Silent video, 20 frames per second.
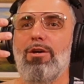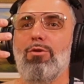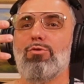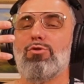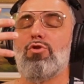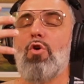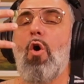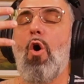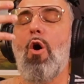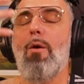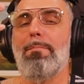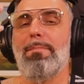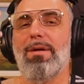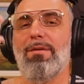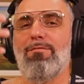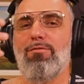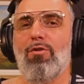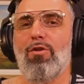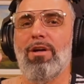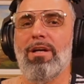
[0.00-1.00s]
hoping
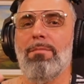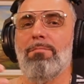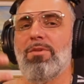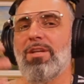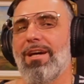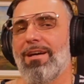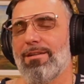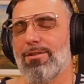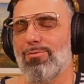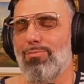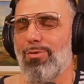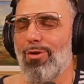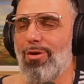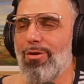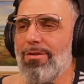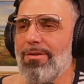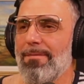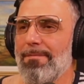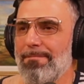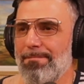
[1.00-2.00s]
for him to explode
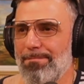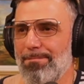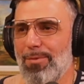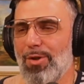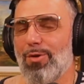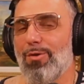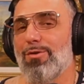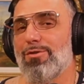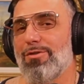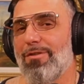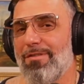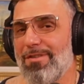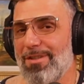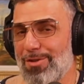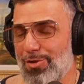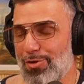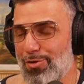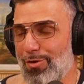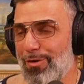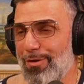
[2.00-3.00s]
because of his
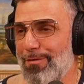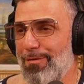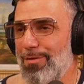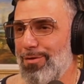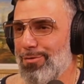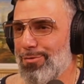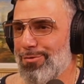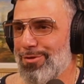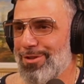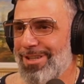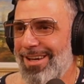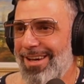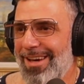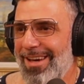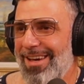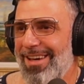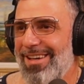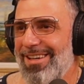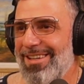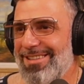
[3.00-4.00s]
short fuse.
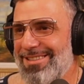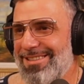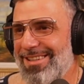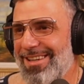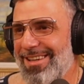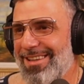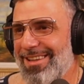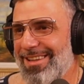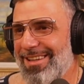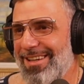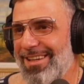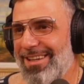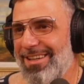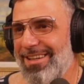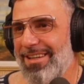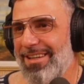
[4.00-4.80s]
He said like,